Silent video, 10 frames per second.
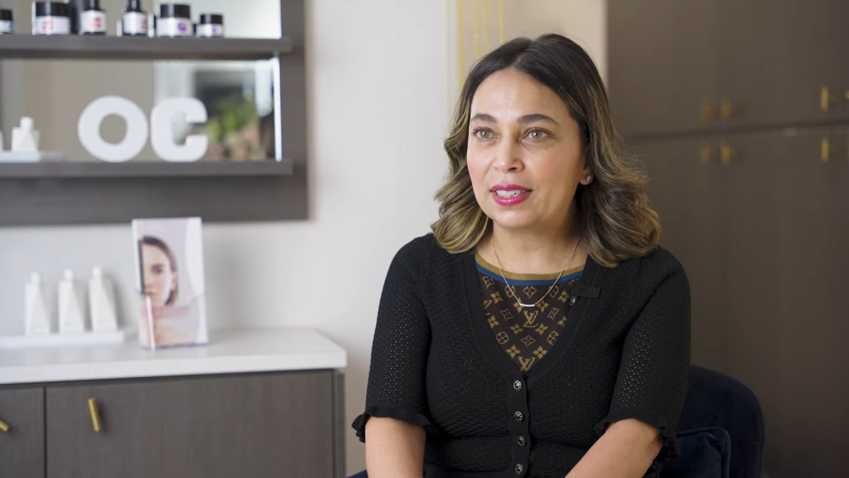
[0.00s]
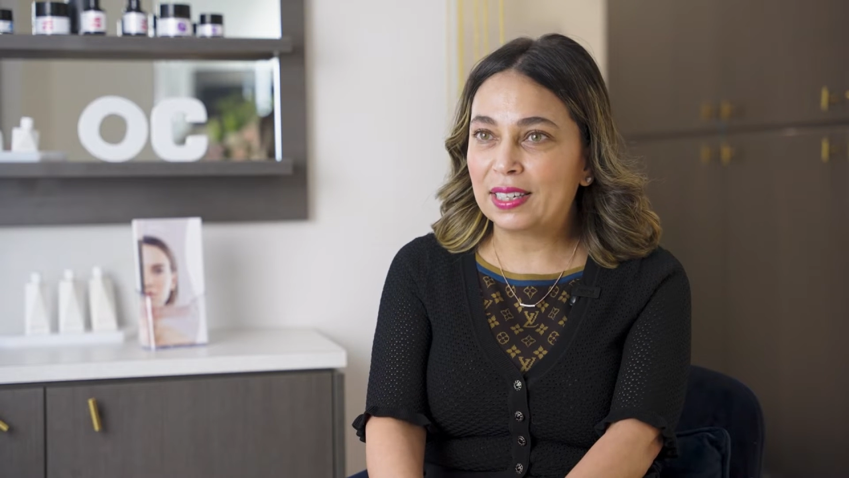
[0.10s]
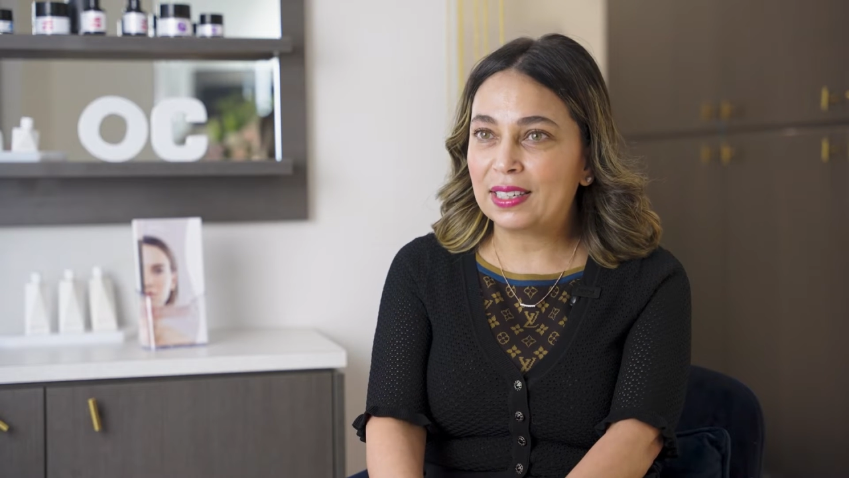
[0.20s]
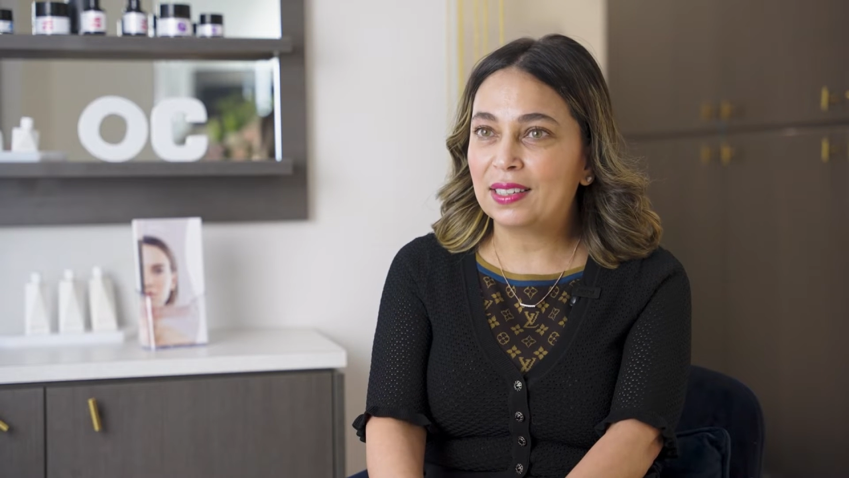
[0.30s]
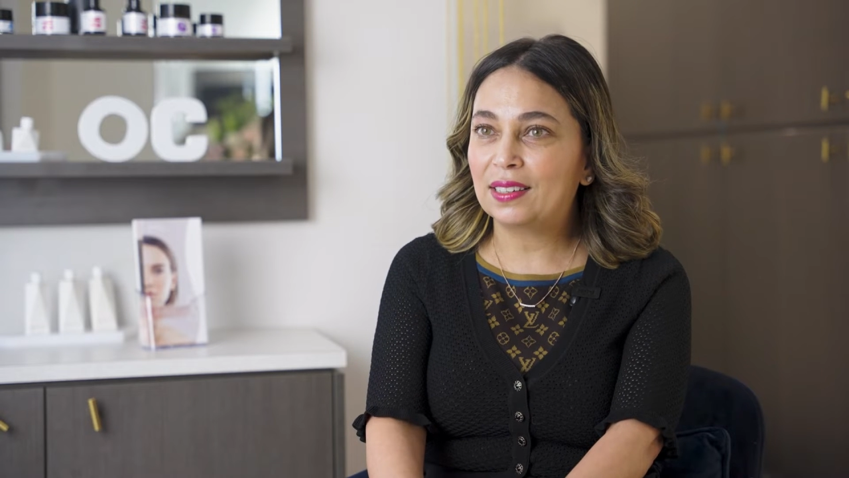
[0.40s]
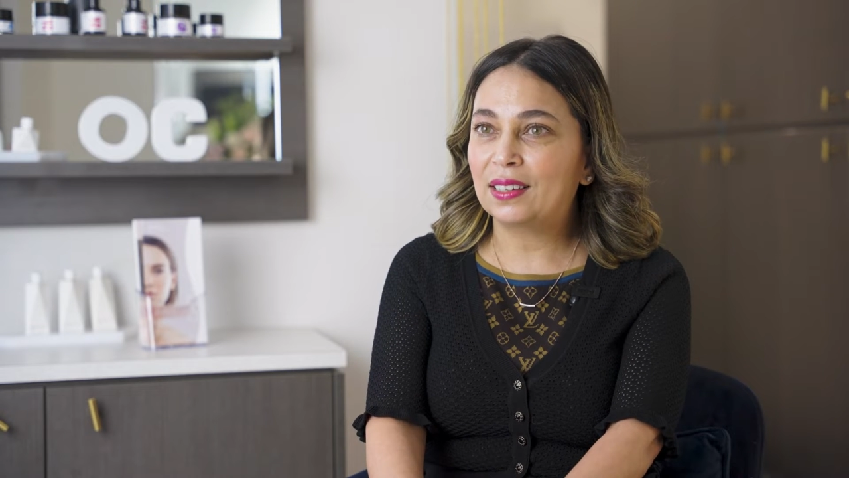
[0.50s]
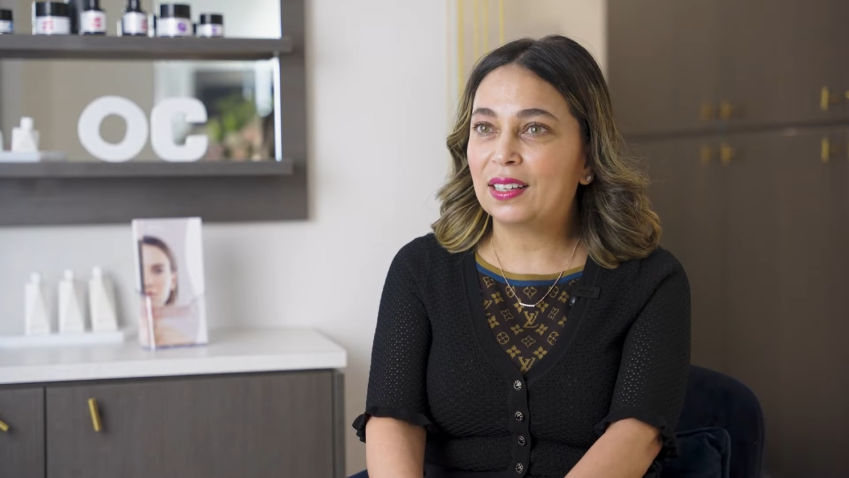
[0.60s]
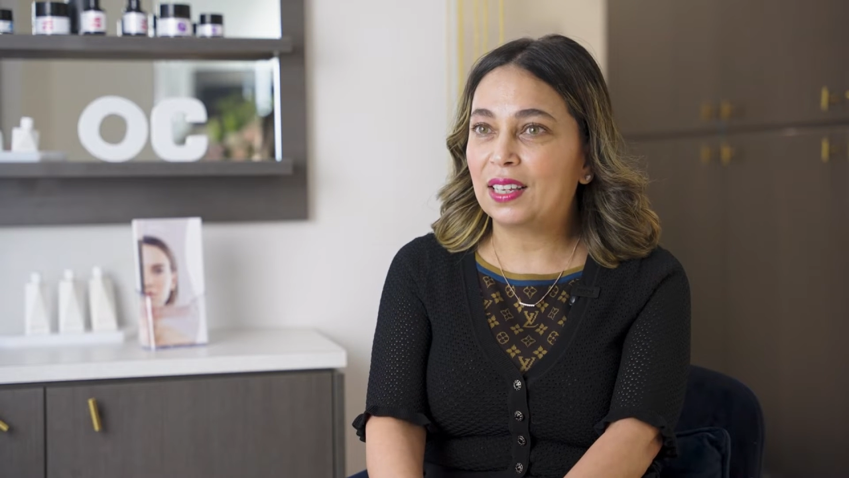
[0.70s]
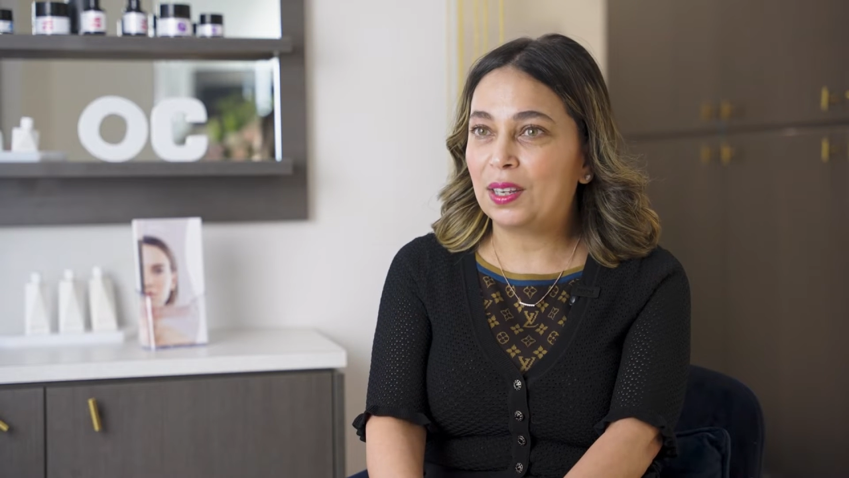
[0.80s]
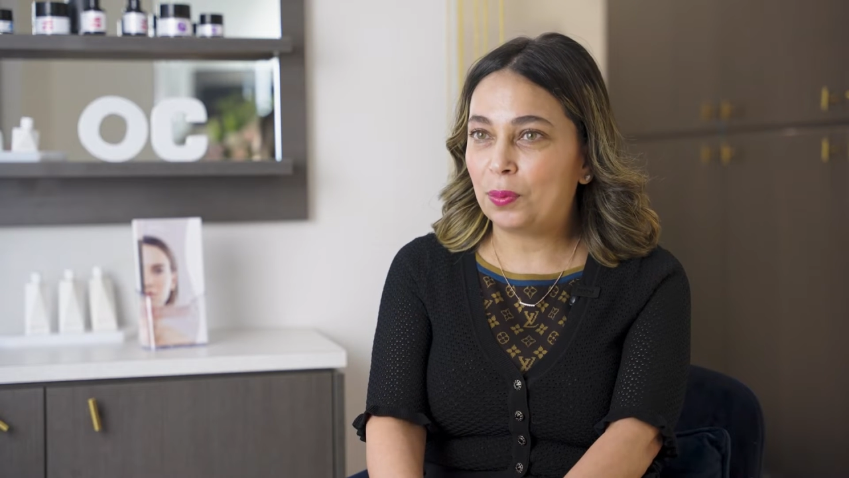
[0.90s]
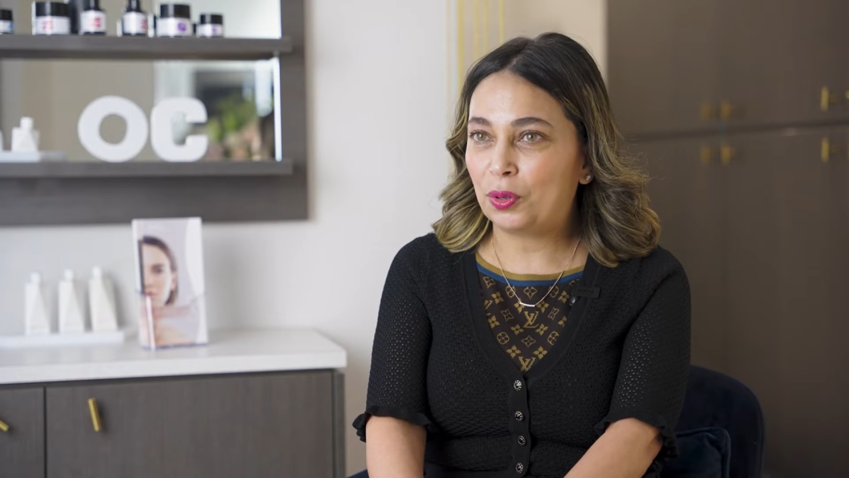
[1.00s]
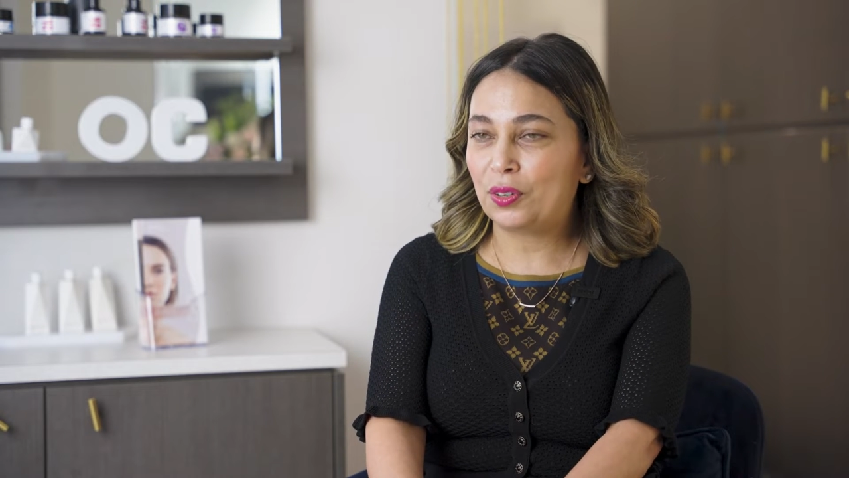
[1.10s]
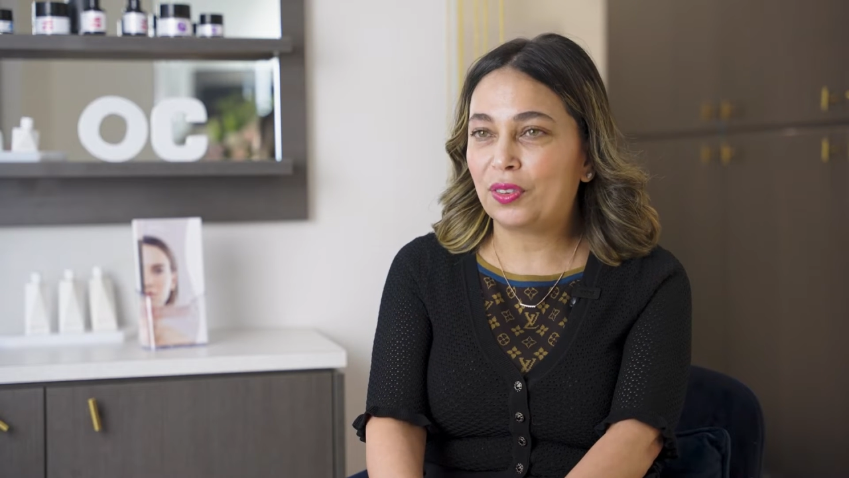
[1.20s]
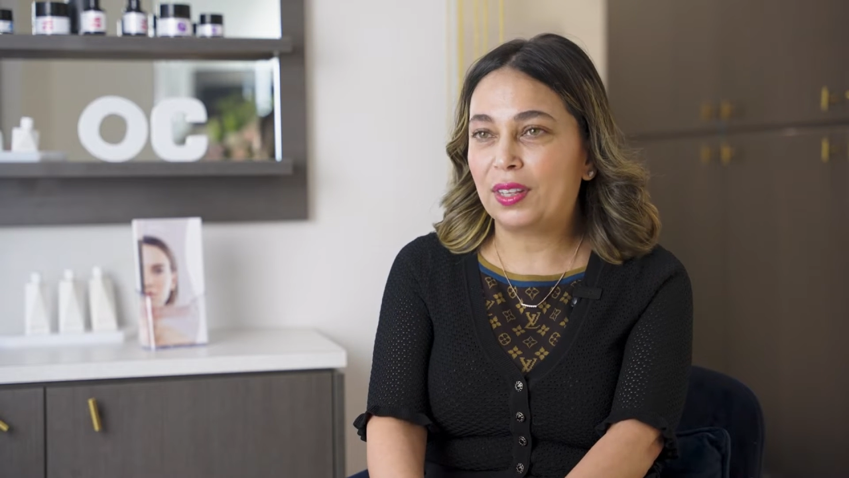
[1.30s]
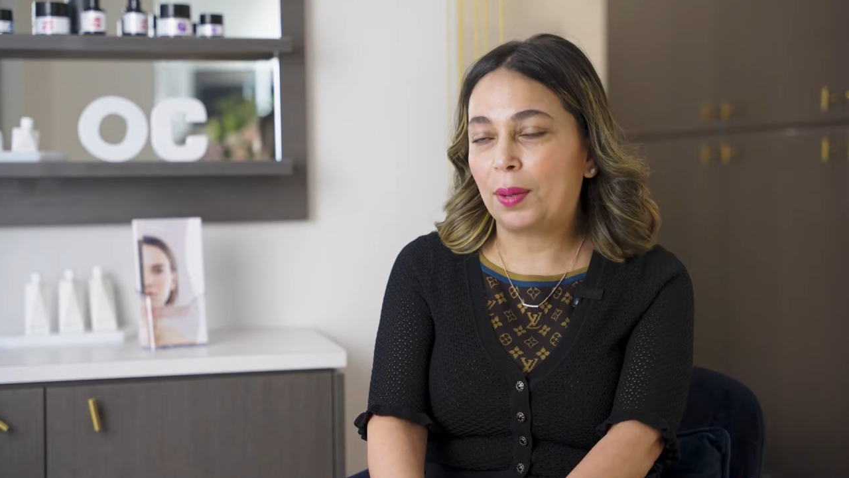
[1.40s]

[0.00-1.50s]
Center in Perth,